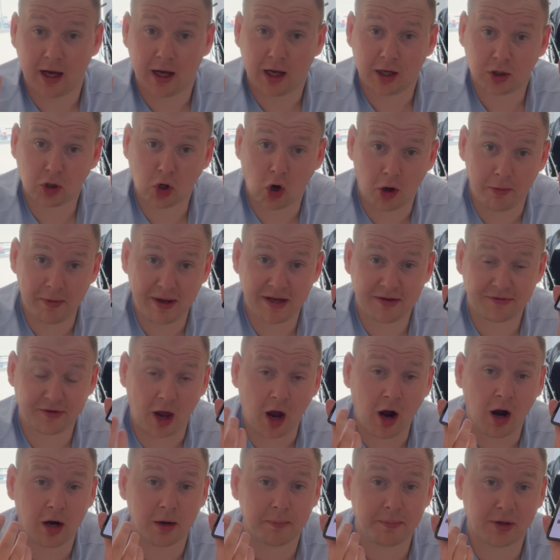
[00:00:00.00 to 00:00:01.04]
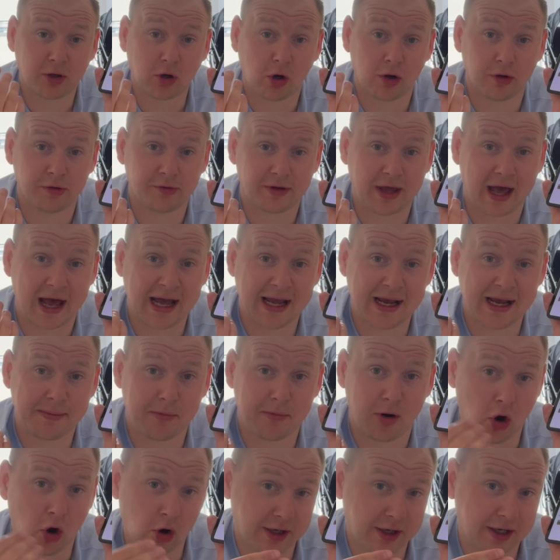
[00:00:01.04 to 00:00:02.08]
Comments are because I am
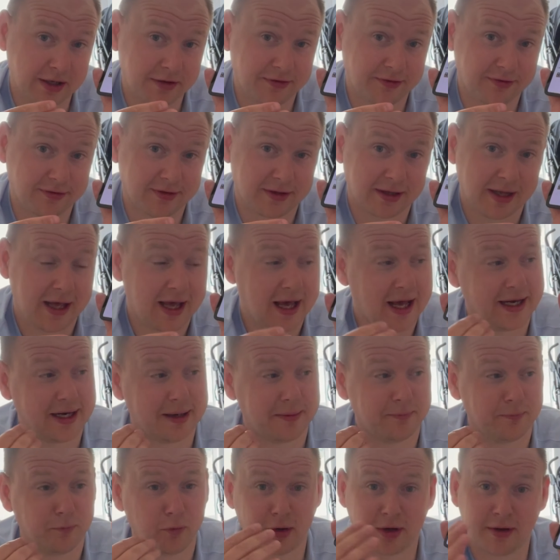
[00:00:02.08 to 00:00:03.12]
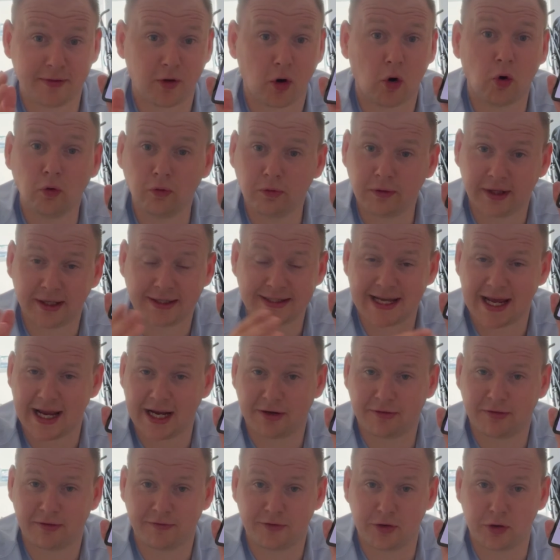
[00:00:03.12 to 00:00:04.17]
honest and I'm one of the only
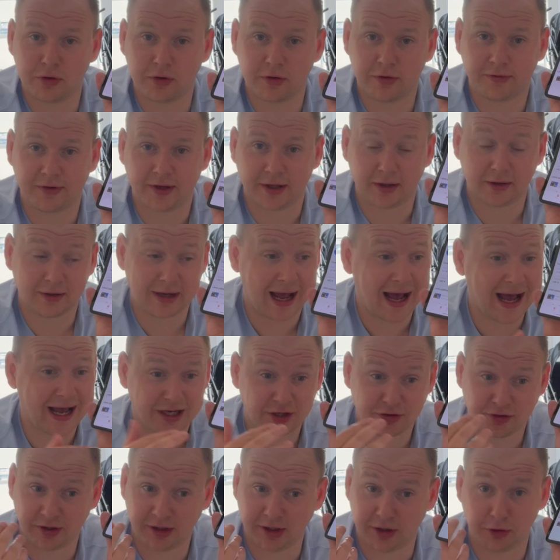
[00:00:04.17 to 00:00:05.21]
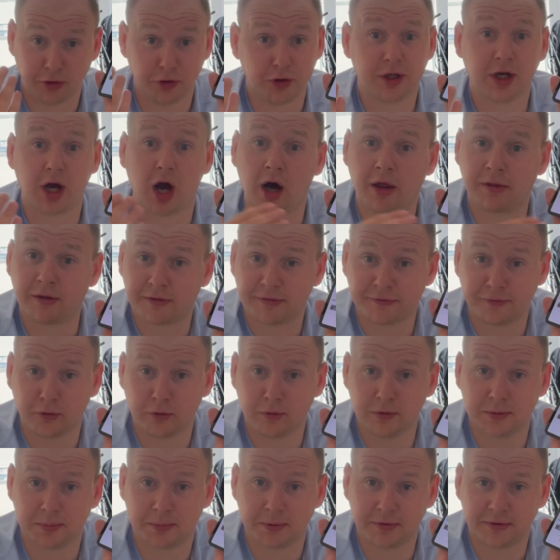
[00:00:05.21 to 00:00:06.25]
tech reviewers that actually look at other
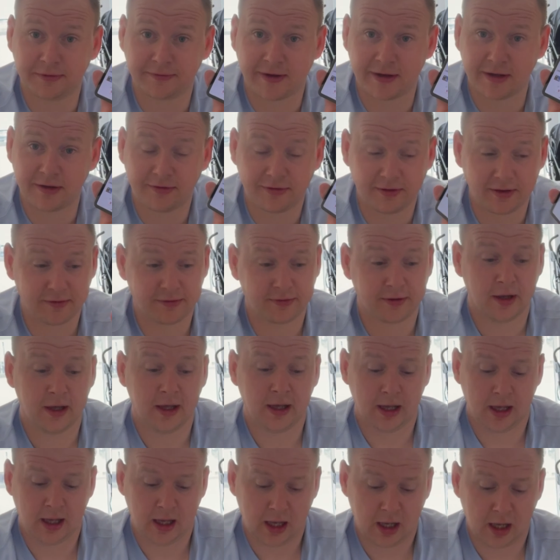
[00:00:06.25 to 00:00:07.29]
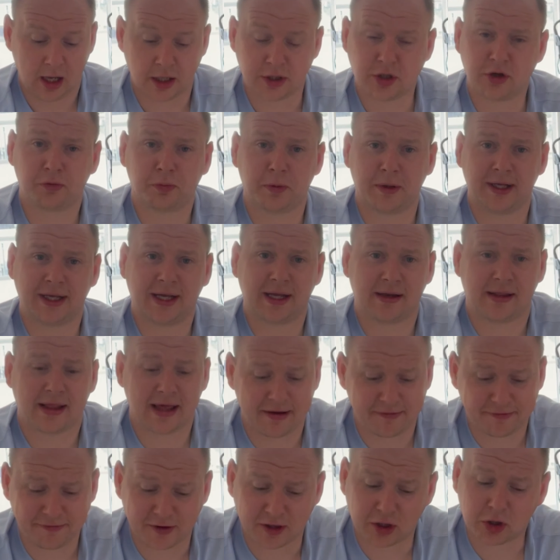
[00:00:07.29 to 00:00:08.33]
foldable devices. I just want to get into
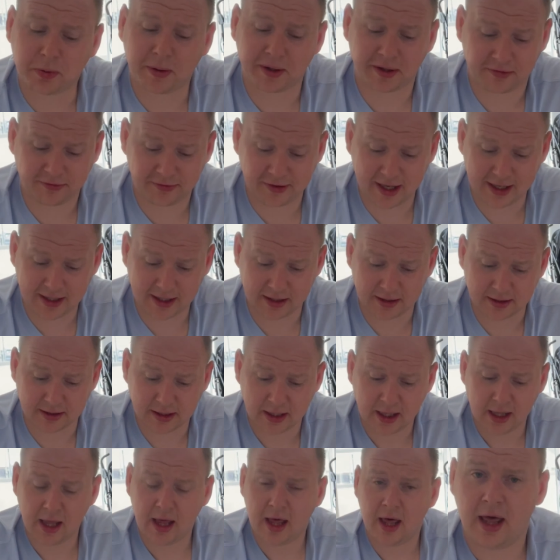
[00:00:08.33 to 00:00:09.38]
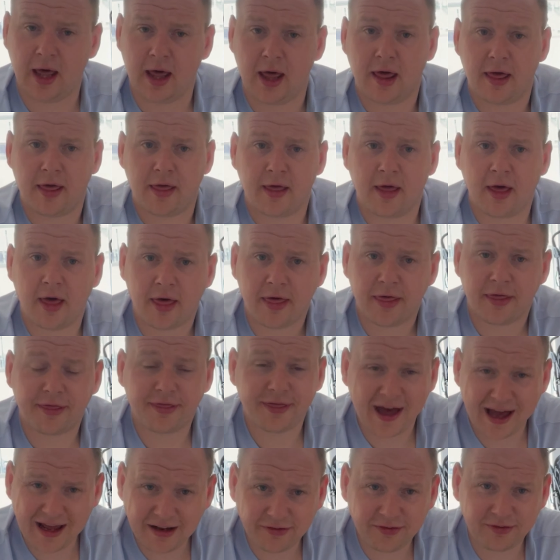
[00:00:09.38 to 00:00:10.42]
that for a quick second.
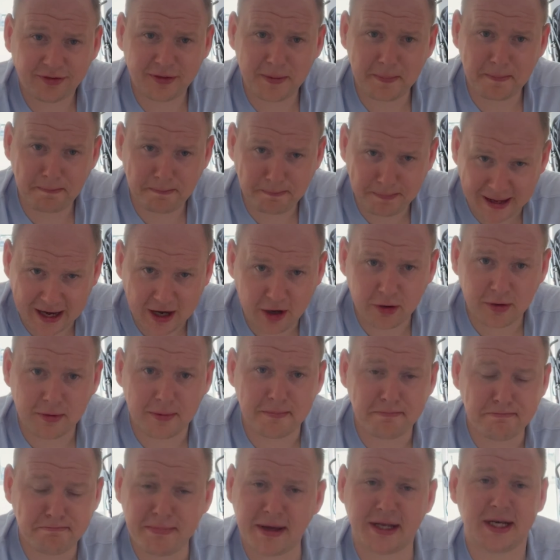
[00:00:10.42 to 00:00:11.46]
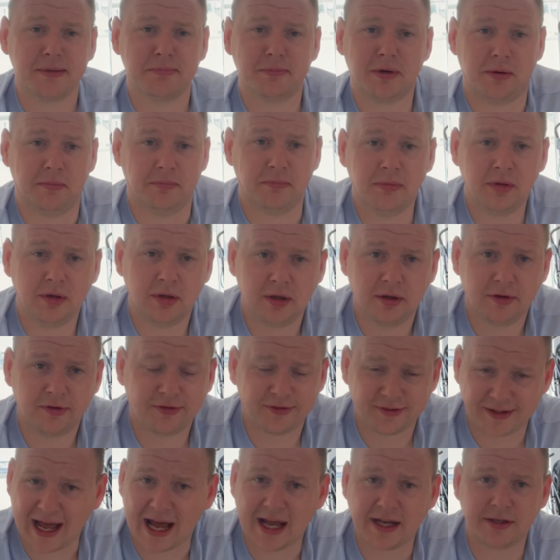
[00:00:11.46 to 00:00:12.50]
That's the bare minimum
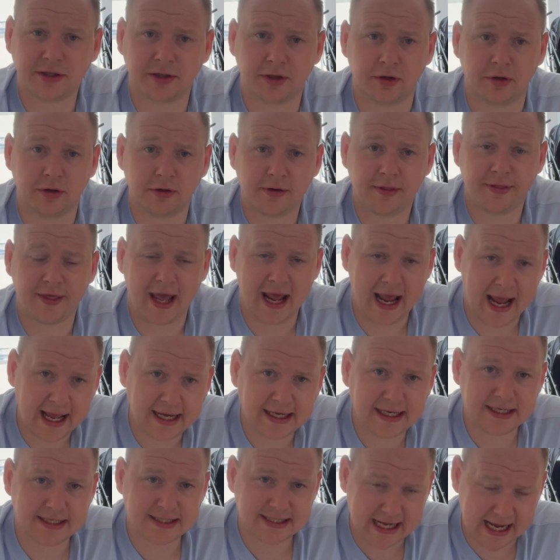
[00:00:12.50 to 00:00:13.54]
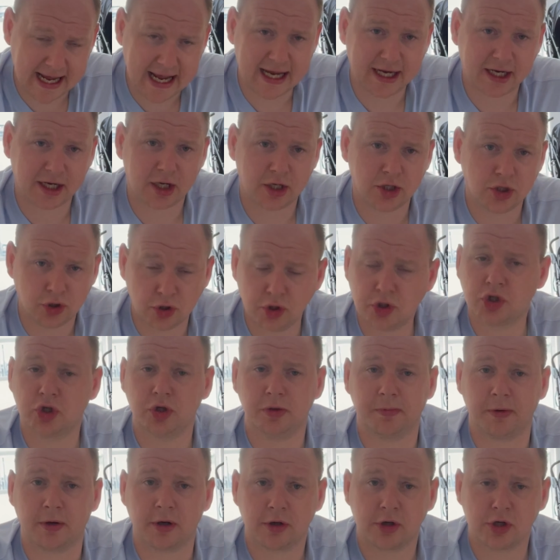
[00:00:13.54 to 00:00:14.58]
standard that any tech
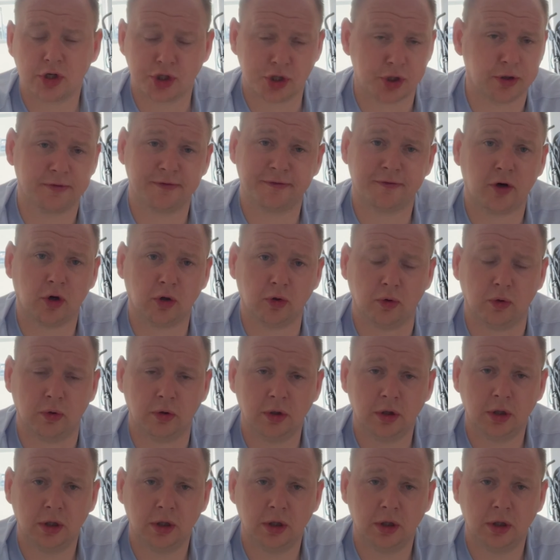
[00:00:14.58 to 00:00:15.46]
YouTuber should follow.